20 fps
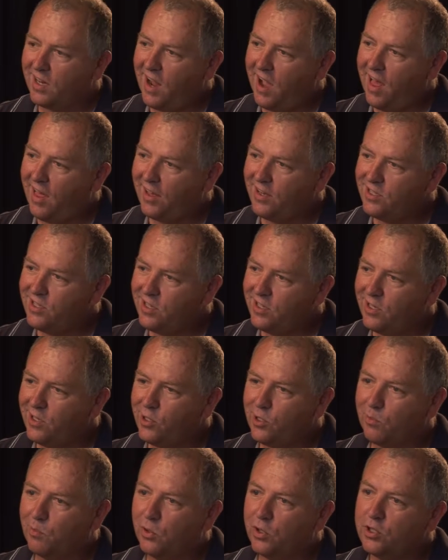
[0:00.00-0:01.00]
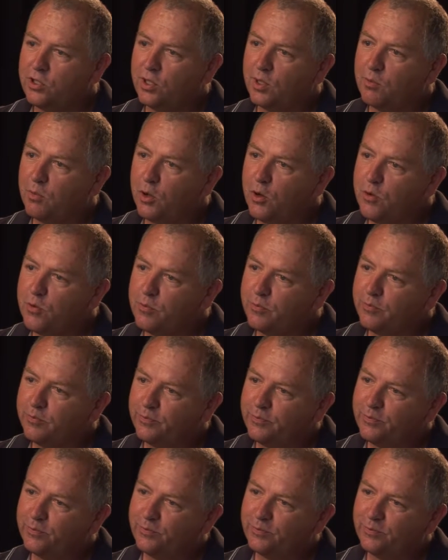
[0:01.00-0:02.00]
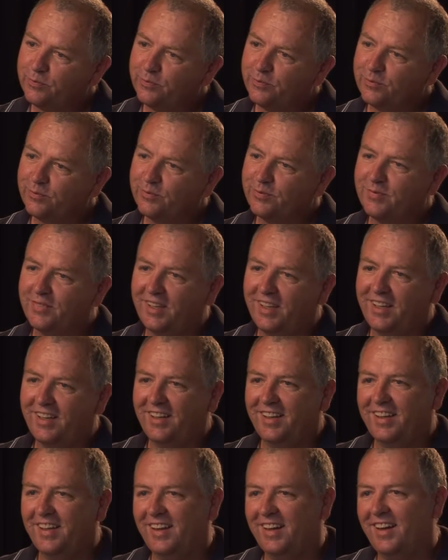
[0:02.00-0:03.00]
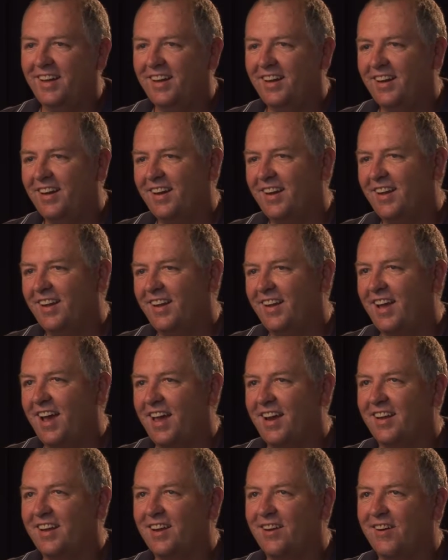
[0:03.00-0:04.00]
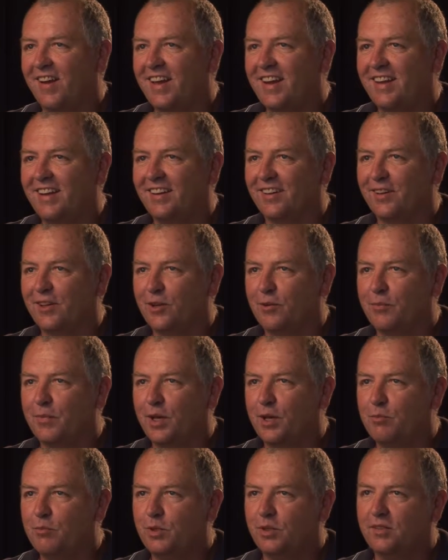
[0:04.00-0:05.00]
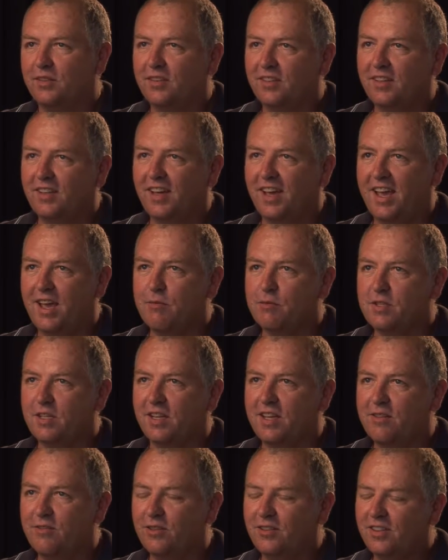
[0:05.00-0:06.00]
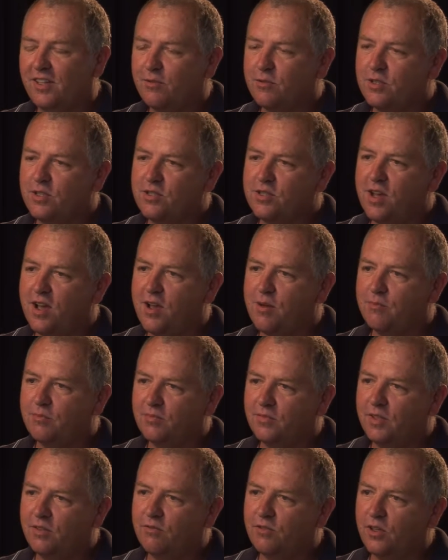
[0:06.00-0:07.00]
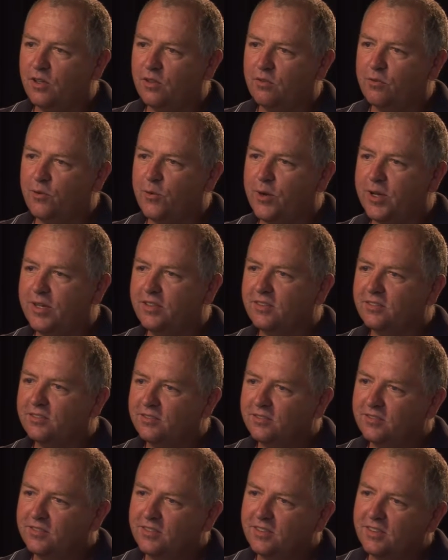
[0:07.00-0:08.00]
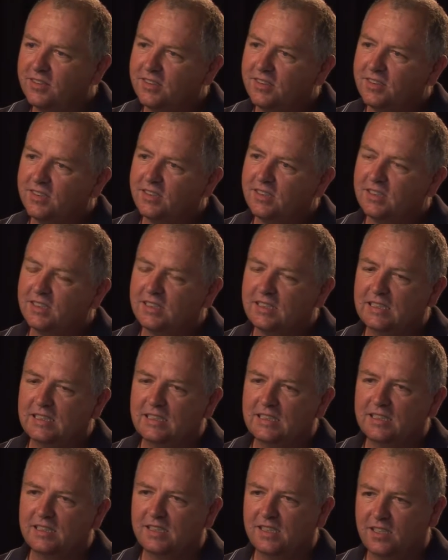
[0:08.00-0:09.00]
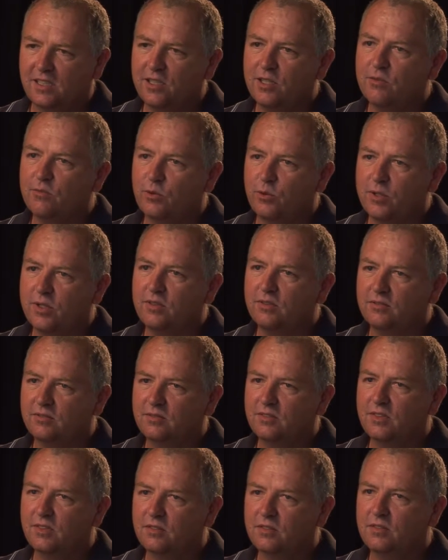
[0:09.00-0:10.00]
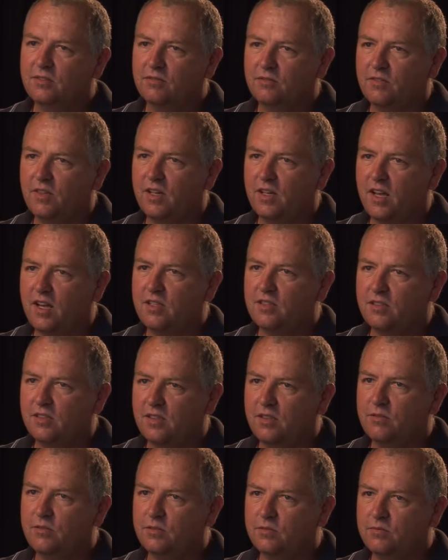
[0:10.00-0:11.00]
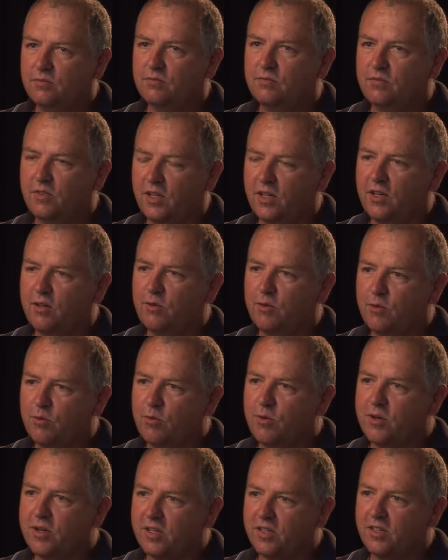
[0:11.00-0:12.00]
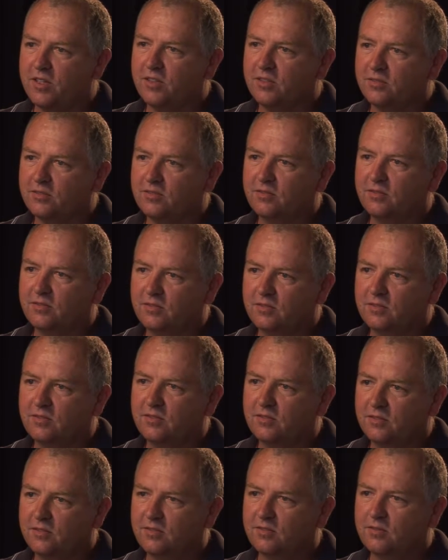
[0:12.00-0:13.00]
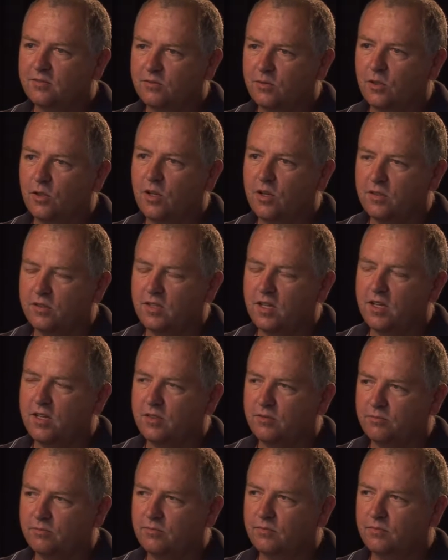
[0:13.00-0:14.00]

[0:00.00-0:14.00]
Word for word: college in you and you're pushing a broom. And kind of degrading a little bit, but hey, it was a living. It was a job. It filled a void. And a good void. Yeah, financially, it was very rewarding here for a long time.